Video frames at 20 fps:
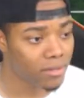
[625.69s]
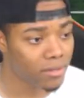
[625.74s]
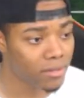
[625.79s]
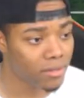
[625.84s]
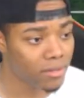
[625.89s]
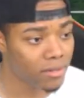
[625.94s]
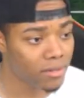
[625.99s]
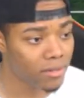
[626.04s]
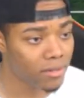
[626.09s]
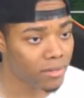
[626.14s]

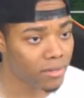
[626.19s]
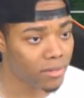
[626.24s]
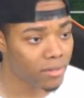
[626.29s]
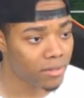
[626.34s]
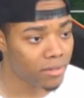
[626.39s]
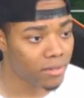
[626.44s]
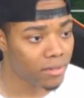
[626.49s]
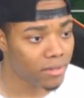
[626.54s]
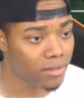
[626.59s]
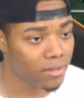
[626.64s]

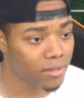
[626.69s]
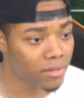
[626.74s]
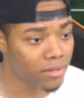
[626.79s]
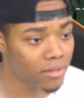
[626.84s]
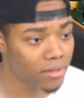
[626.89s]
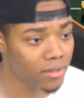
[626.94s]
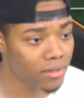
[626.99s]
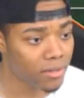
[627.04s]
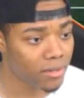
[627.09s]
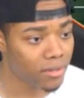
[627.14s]

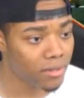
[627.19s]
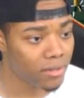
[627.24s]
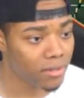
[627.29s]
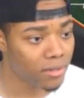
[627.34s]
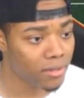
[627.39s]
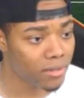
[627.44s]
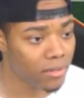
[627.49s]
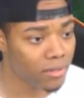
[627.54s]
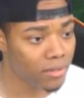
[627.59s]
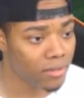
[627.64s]

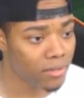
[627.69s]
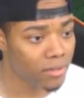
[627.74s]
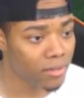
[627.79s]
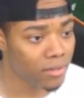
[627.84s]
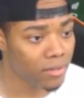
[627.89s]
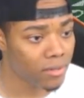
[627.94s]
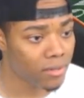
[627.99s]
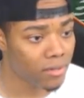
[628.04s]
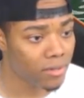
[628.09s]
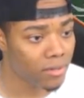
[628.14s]

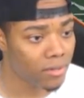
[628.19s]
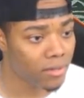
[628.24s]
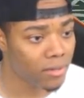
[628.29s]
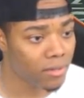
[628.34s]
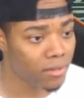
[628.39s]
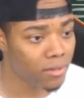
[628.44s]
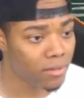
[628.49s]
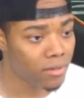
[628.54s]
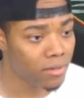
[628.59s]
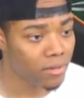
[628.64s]

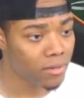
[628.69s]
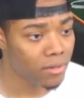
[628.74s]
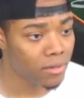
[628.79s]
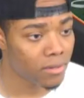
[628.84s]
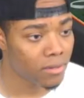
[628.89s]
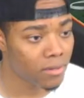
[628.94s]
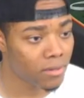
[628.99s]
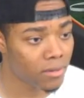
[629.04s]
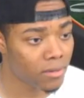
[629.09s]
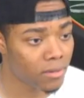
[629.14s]

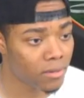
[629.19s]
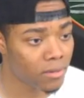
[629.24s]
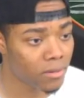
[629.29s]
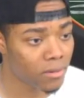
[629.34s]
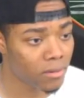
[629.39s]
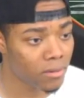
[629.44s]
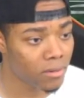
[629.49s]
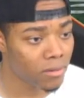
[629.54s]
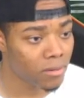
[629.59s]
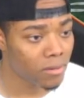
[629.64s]

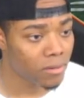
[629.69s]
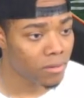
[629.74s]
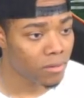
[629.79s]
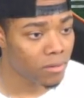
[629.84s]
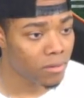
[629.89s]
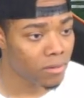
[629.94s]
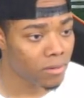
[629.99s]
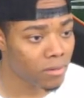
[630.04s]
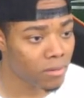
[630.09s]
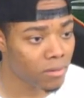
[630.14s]

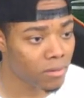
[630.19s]
(silence)